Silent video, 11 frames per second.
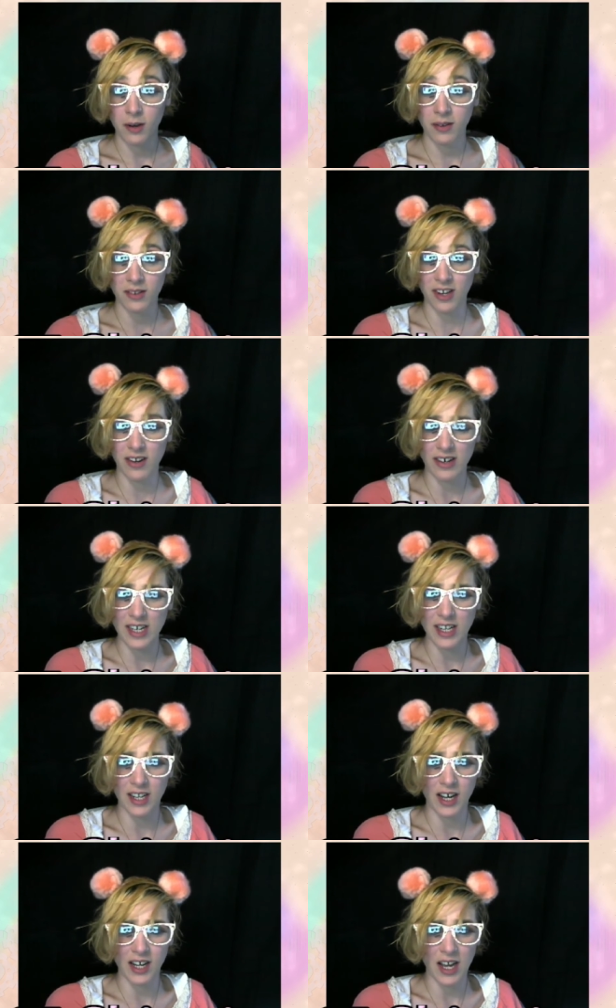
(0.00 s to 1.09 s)

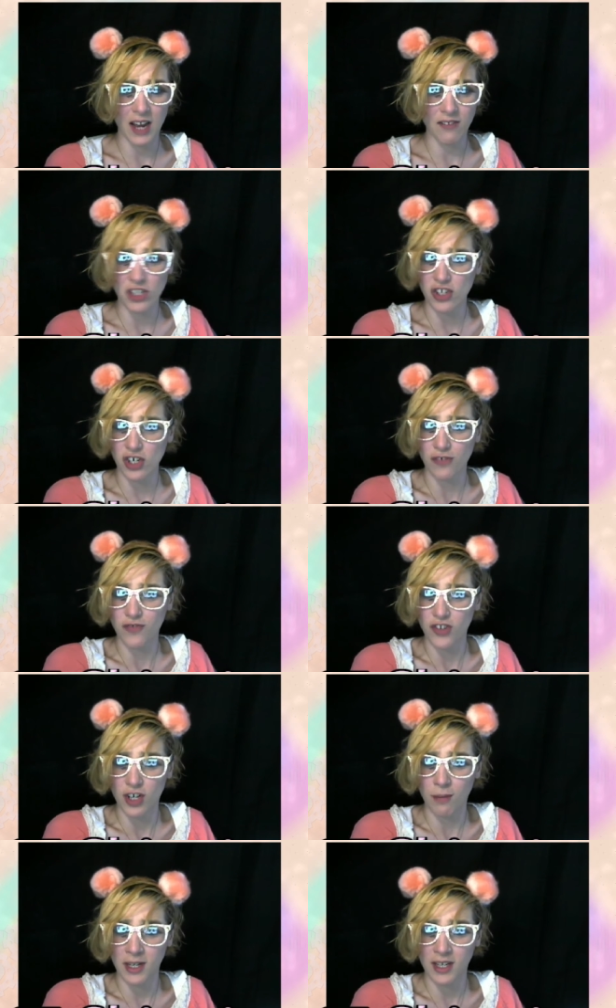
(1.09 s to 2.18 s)
Sorry, I have to charge for
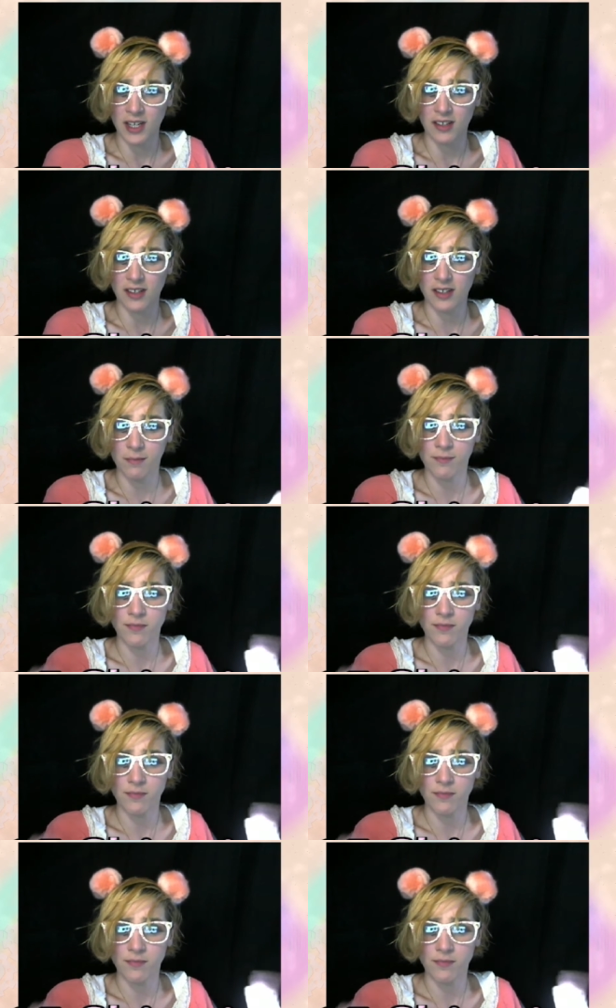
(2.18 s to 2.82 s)
shipping. It's